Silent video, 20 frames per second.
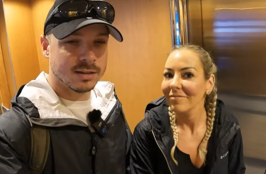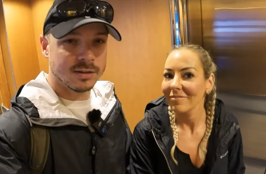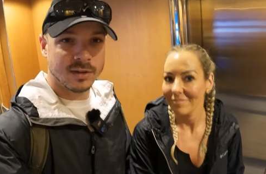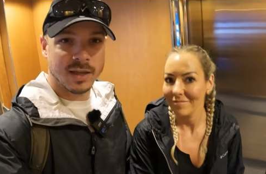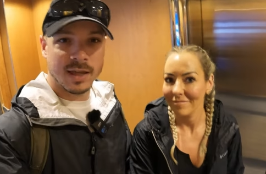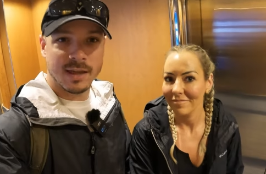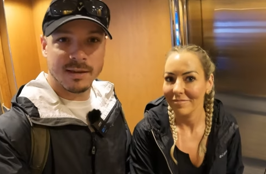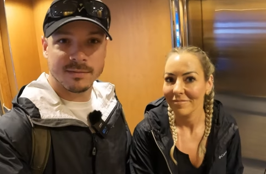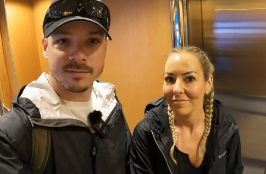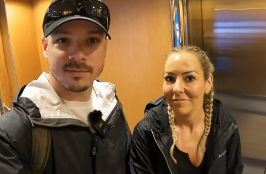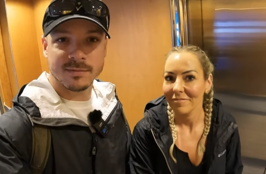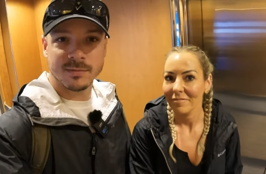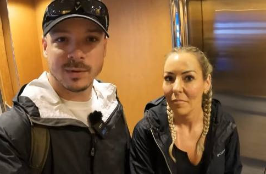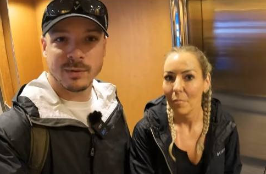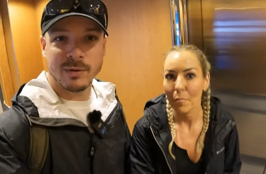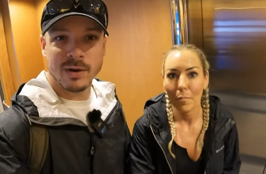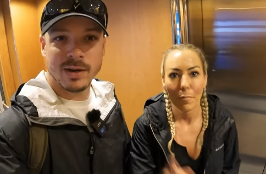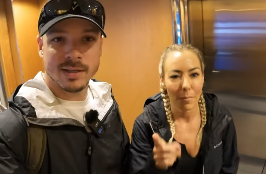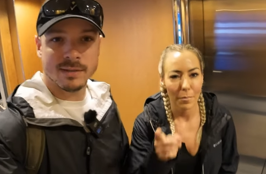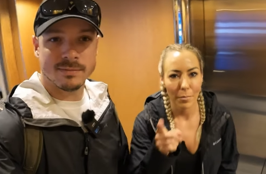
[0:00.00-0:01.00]
Speaker 1: Okay, we're
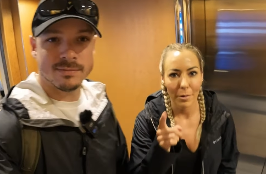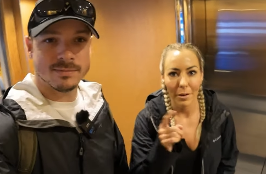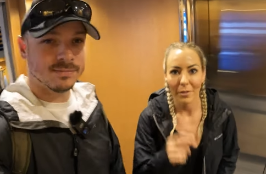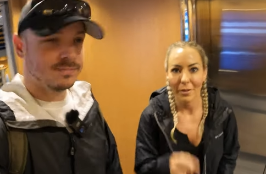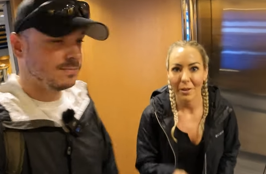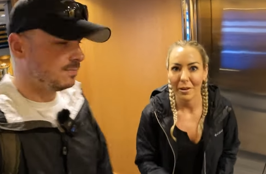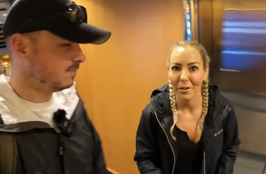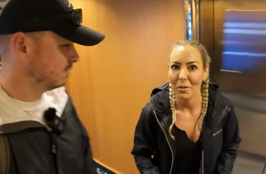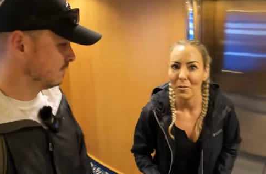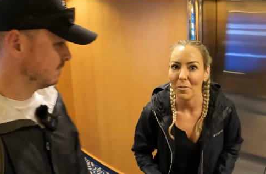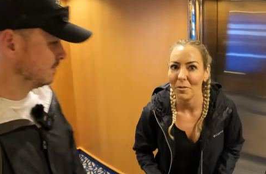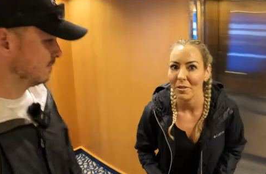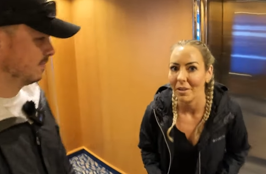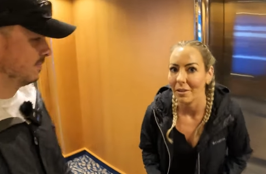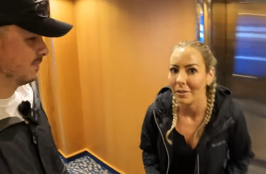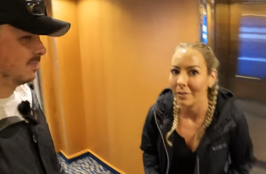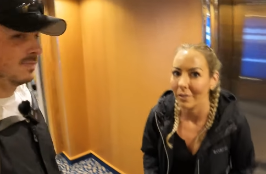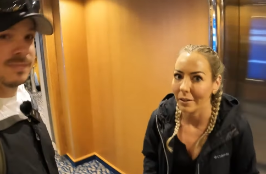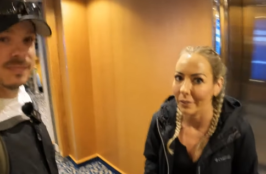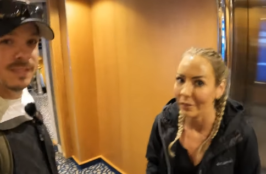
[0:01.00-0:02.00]
ready. Bring a raincoat with you.
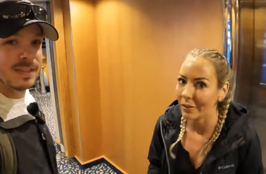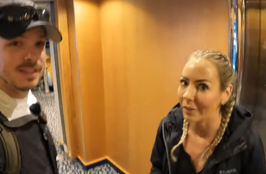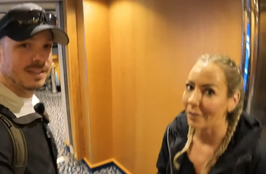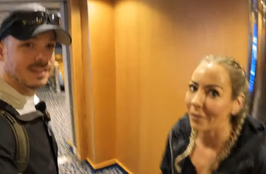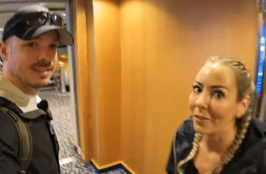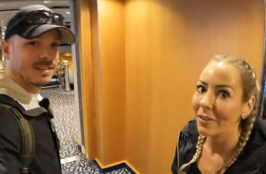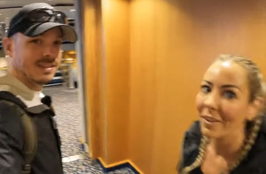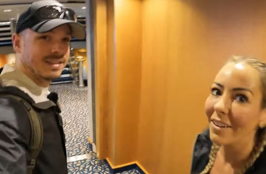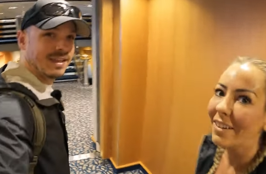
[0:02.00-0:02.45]
You never know.